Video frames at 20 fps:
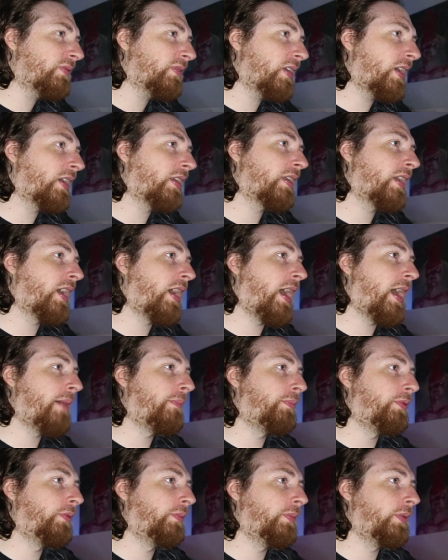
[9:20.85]
Yeah,
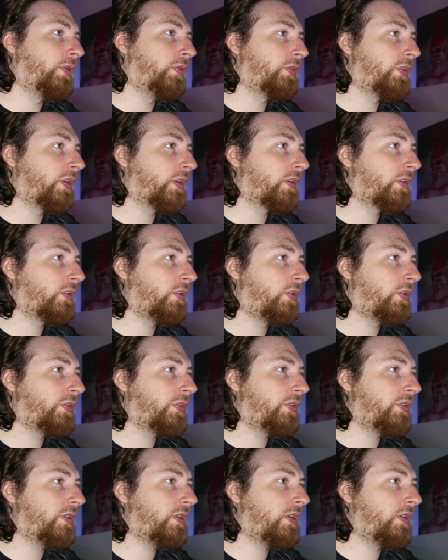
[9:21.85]
Apple Music and all
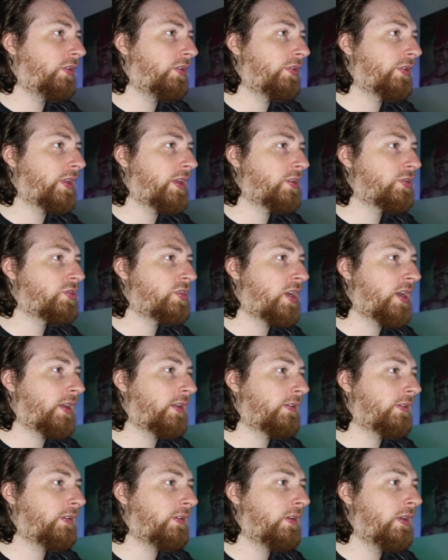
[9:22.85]
that
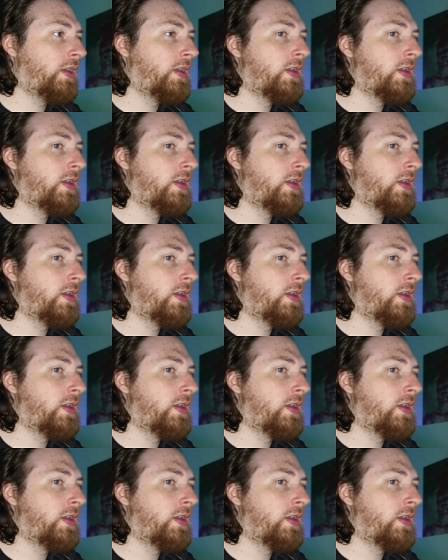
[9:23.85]
jazz.